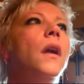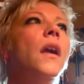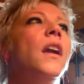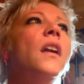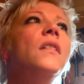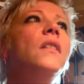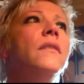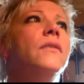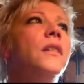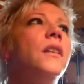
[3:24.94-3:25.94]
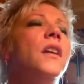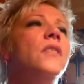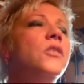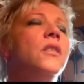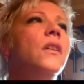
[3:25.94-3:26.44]
I hate leveling
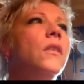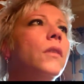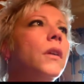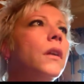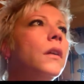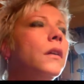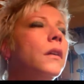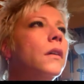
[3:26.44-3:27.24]
engineering.